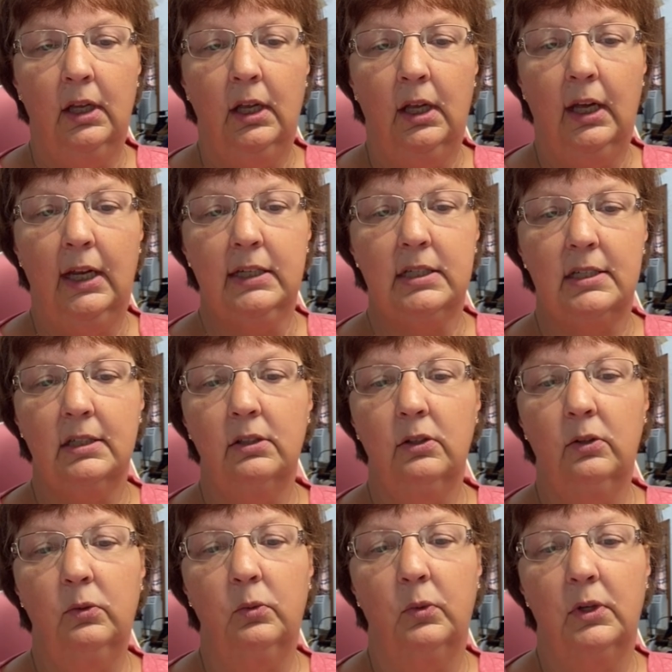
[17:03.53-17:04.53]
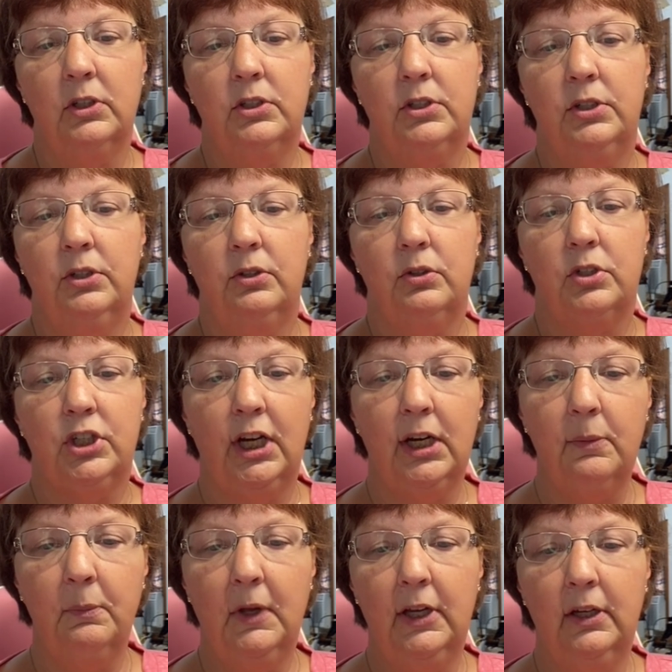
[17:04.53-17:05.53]
I still want to
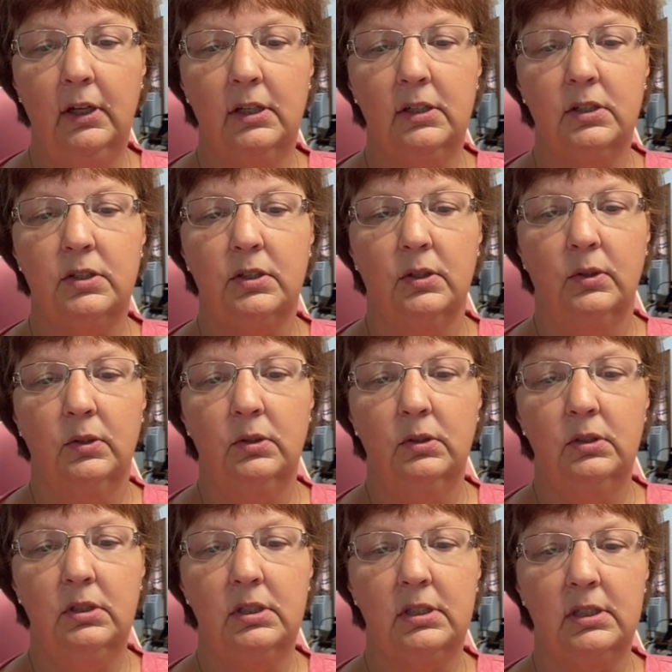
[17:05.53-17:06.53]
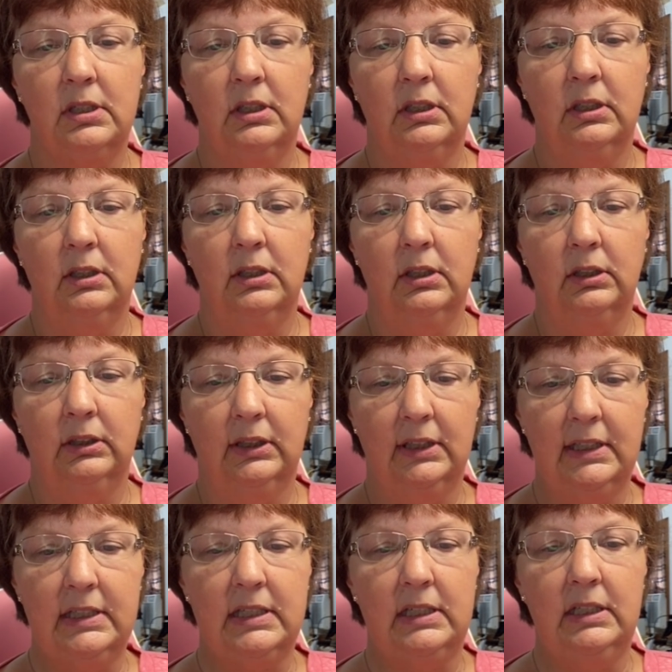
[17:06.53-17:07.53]
check my unsolds
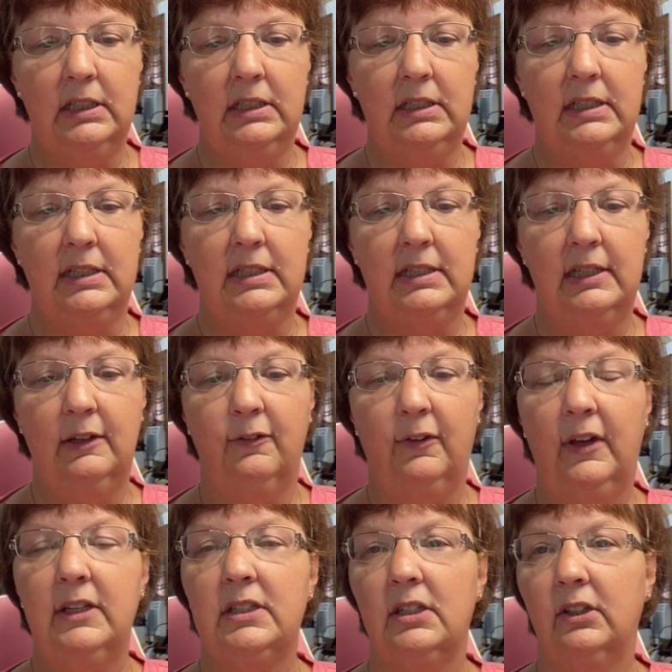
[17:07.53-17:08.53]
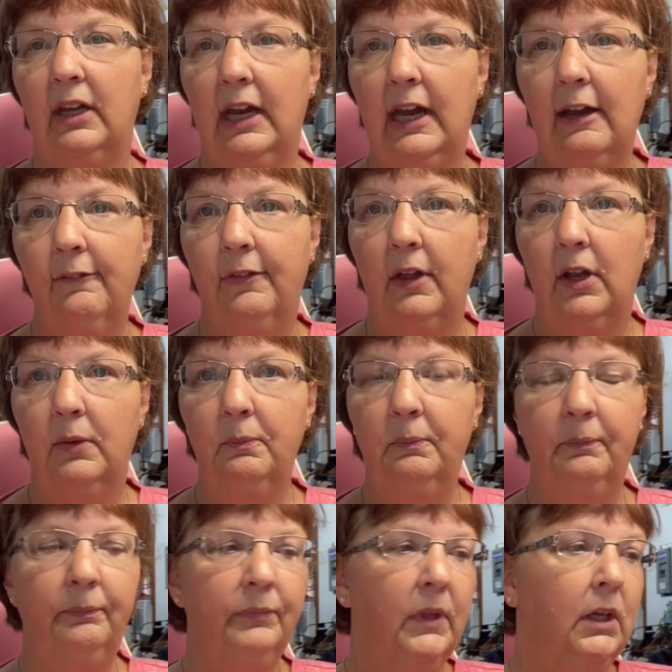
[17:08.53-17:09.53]
listed to see if I still have them,
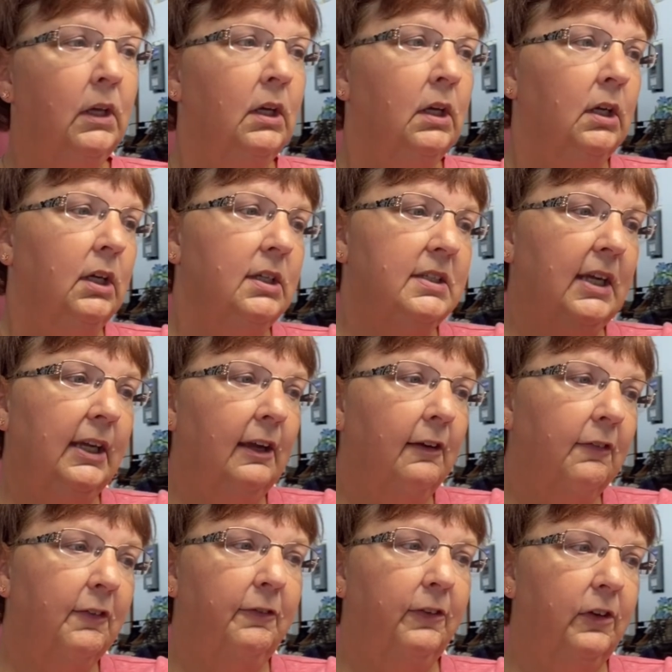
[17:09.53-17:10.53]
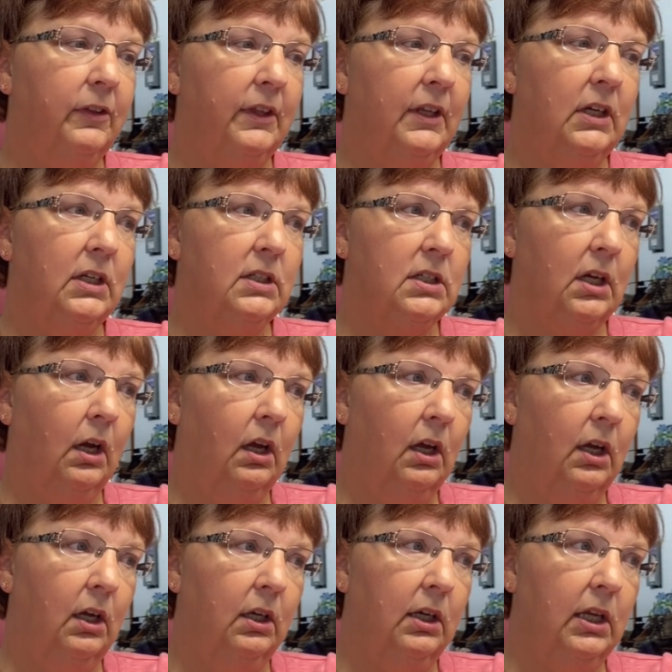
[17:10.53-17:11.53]
because I have a few things
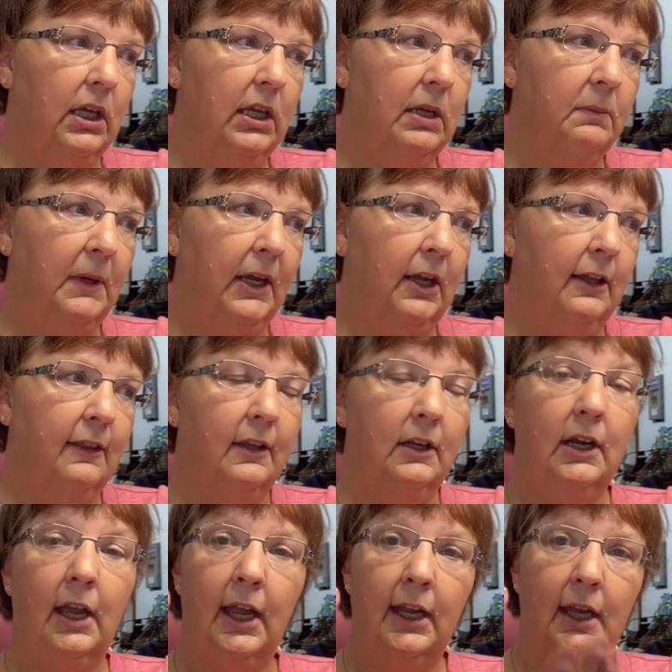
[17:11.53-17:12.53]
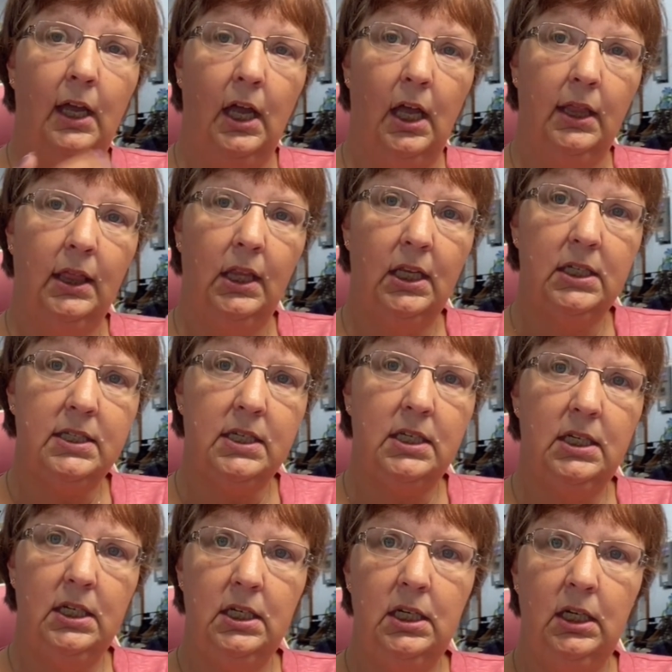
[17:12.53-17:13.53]
on eBay that I
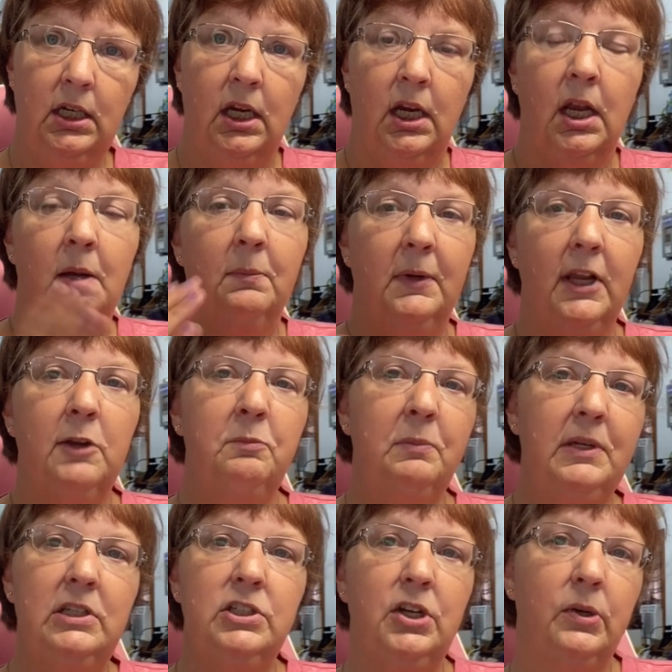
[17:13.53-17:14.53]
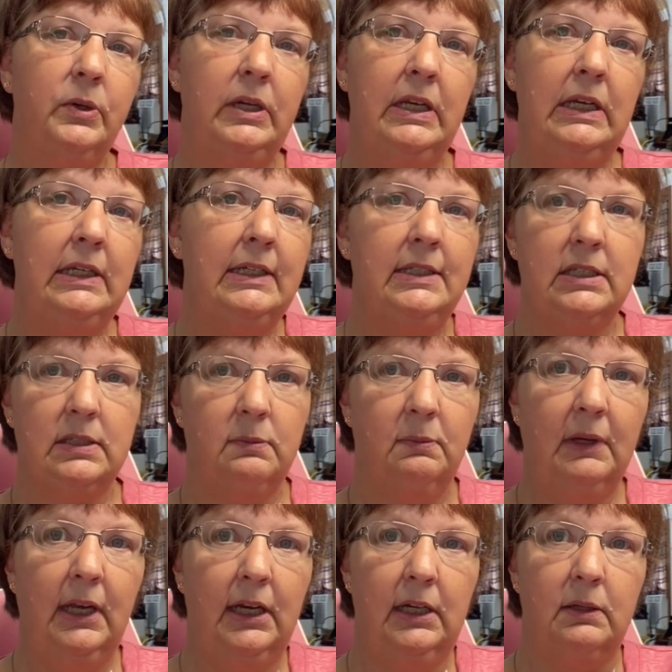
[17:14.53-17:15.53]
unlisted, but I've been donating some
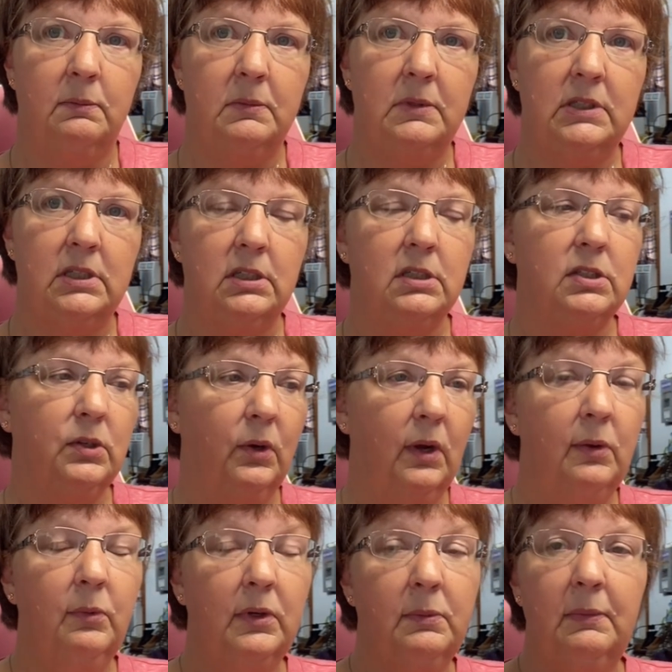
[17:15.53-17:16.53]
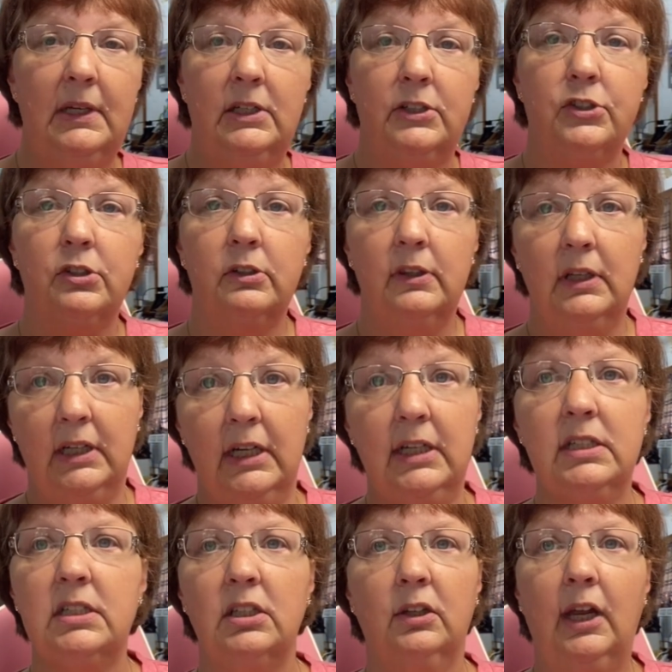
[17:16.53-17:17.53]
items, so I want to make sure that I
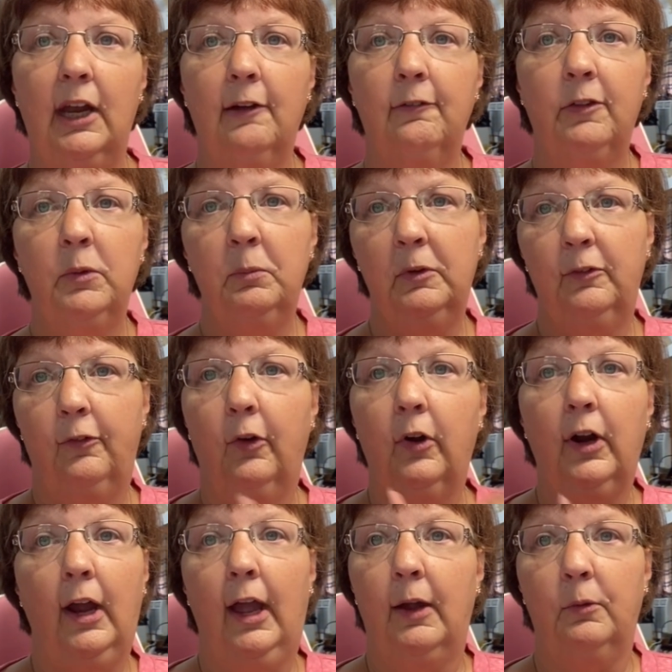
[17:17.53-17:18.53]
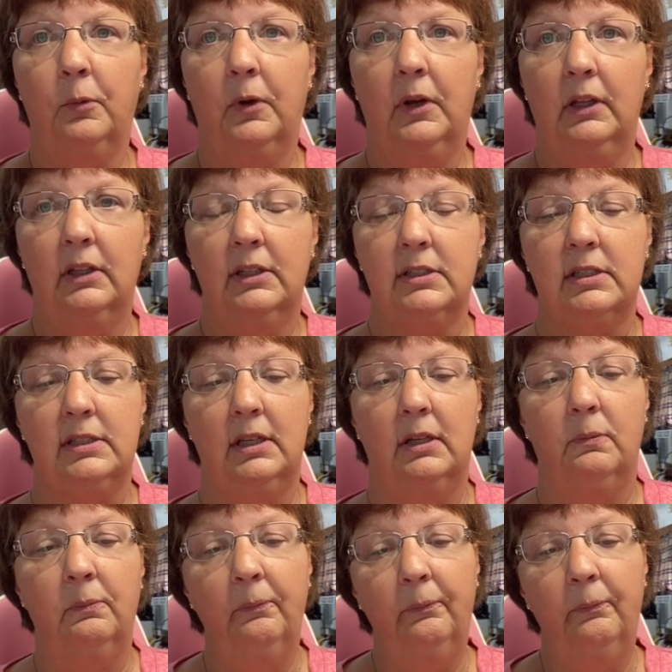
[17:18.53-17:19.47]
still have them before I relist them.